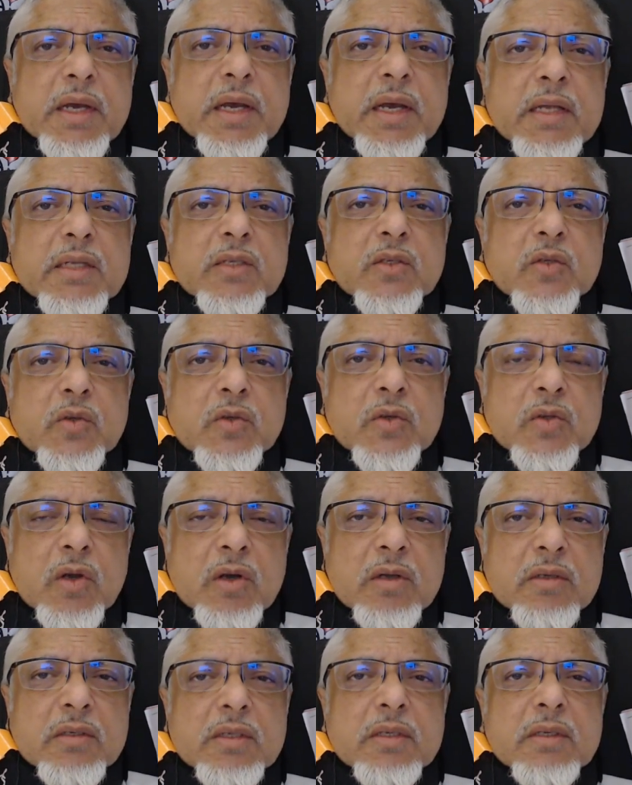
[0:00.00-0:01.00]
and do
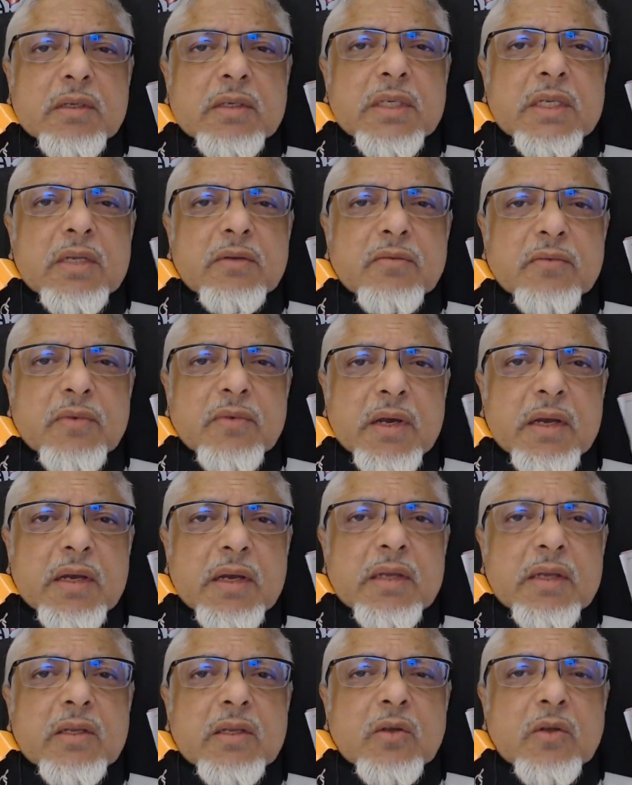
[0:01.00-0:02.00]
not
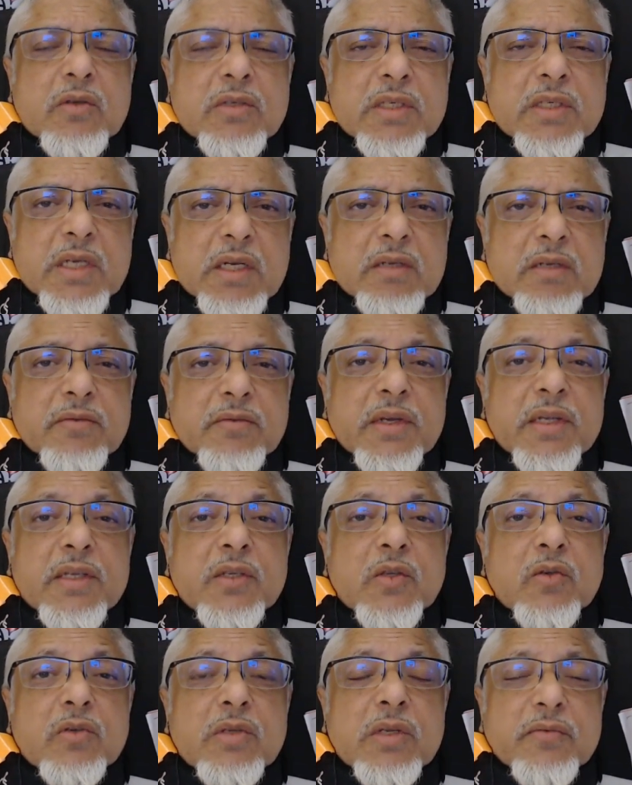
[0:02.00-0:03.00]
divide yourself
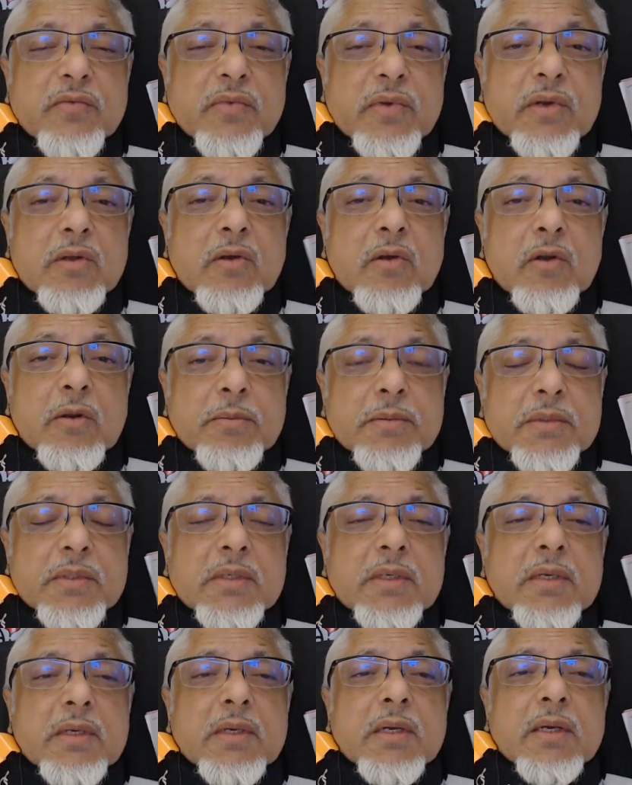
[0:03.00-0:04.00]
into different
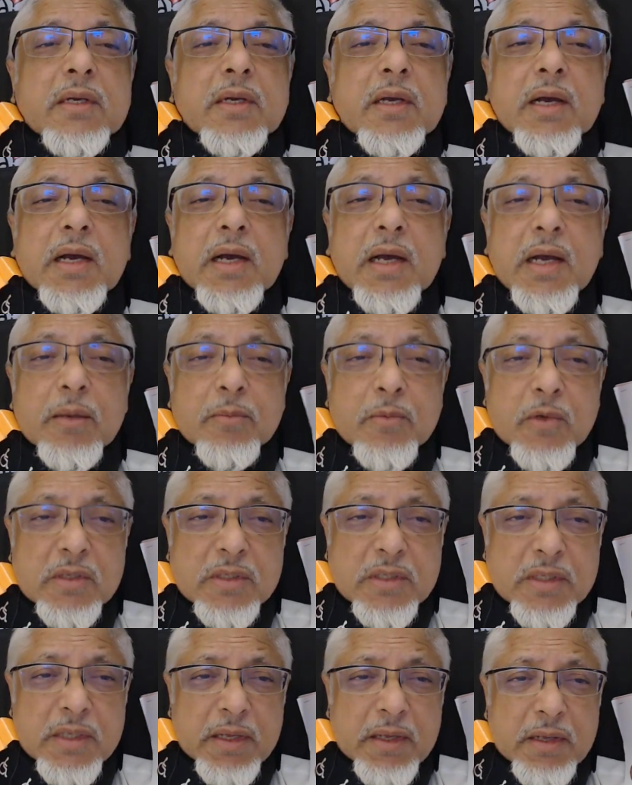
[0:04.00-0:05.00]
groups. I'm
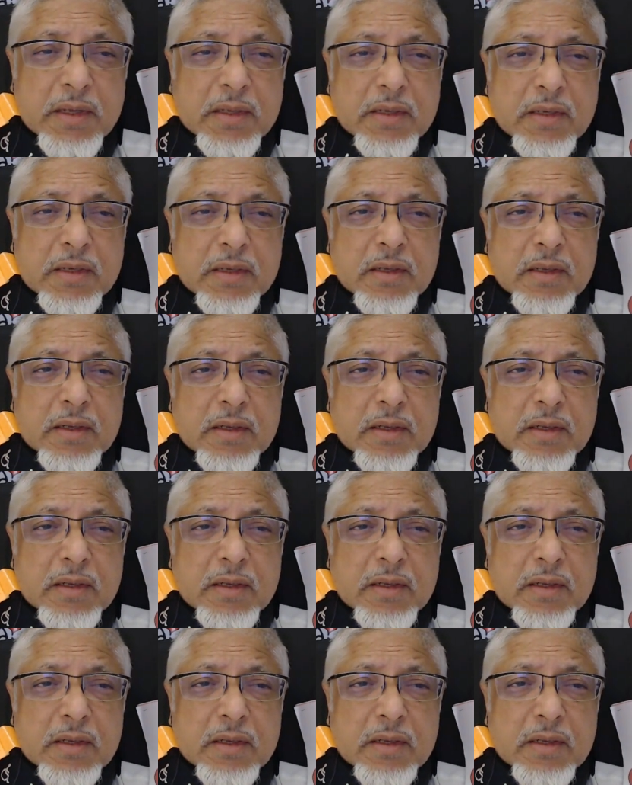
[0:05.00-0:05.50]
not saying it.